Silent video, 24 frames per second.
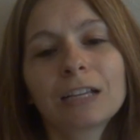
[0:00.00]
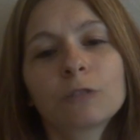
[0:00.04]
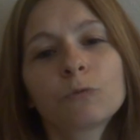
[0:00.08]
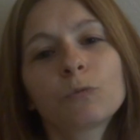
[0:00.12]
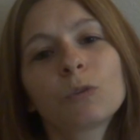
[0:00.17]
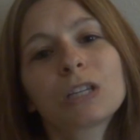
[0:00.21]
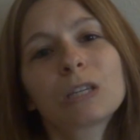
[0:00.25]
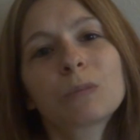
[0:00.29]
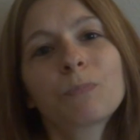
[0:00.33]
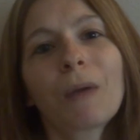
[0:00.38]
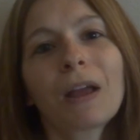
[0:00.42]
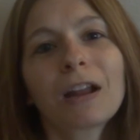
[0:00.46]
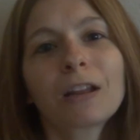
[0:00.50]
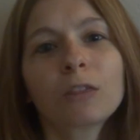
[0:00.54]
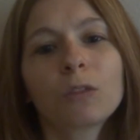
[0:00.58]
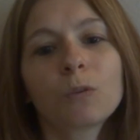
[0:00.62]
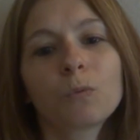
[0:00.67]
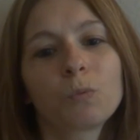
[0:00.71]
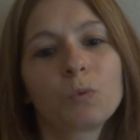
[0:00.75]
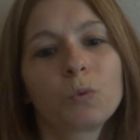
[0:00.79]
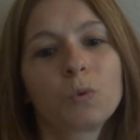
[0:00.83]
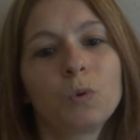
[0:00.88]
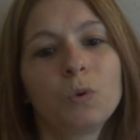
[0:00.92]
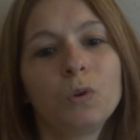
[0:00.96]
respect the
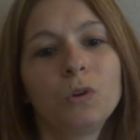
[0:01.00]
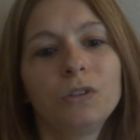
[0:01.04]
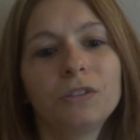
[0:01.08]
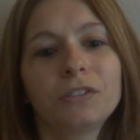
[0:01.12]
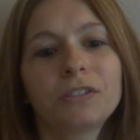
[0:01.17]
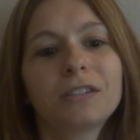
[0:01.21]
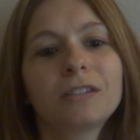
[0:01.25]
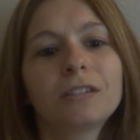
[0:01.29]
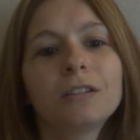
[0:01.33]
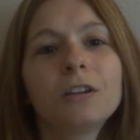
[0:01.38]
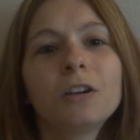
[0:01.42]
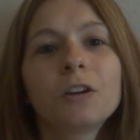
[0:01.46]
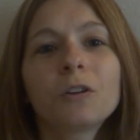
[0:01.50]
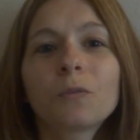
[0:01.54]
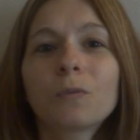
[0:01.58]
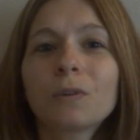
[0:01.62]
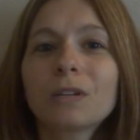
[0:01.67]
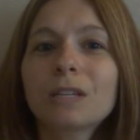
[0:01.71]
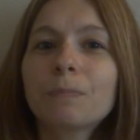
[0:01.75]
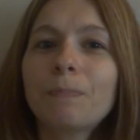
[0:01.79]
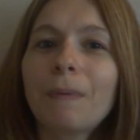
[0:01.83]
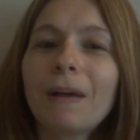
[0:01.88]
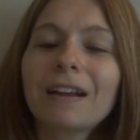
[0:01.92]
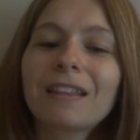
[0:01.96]
rules,
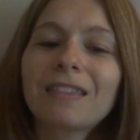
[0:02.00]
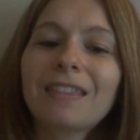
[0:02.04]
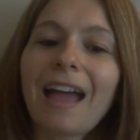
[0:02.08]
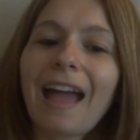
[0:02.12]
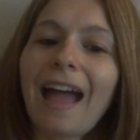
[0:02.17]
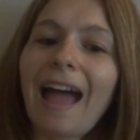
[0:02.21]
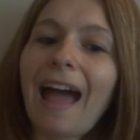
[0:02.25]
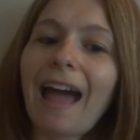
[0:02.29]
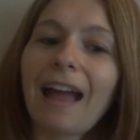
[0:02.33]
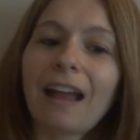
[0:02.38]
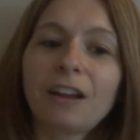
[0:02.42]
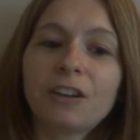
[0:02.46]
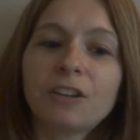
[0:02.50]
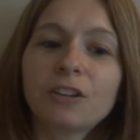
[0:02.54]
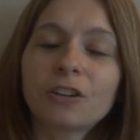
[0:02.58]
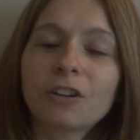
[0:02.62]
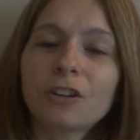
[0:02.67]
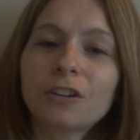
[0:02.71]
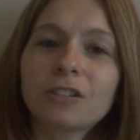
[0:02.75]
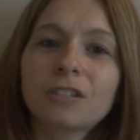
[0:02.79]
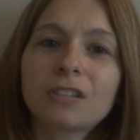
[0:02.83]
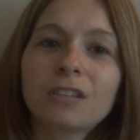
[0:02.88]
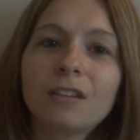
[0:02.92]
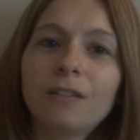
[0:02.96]
respect the
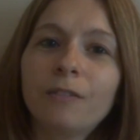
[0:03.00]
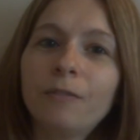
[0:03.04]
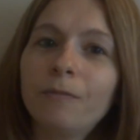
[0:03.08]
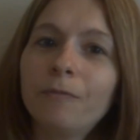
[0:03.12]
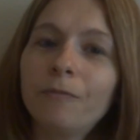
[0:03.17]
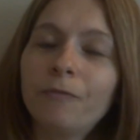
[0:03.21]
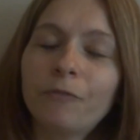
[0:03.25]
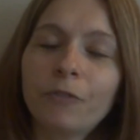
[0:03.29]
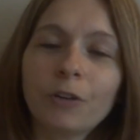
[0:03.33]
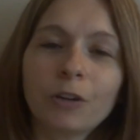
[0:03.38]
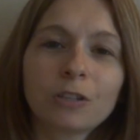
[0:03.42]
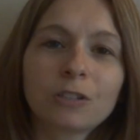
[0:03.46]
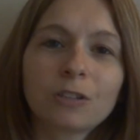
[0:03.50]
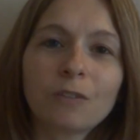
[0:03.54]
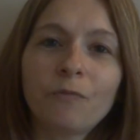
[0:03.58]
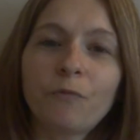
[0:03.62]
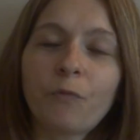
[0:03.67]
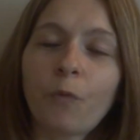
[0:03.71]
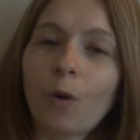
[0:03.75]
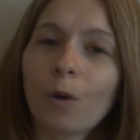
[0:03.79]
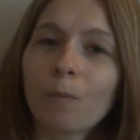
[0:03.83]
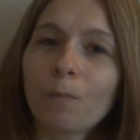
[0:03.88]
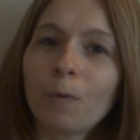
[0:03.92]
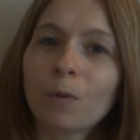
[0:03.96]
actors first and
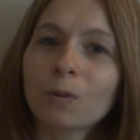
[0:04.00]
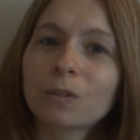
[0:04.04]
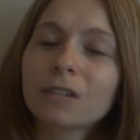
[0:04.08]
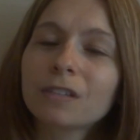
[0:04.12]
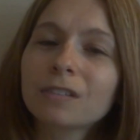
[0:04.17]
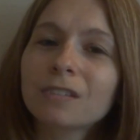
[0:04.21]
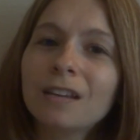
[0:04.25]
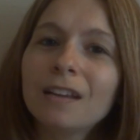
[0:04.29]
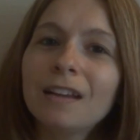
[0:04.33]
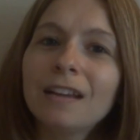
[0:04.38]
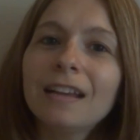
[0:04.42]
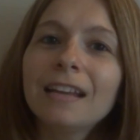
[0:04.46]
foremost, because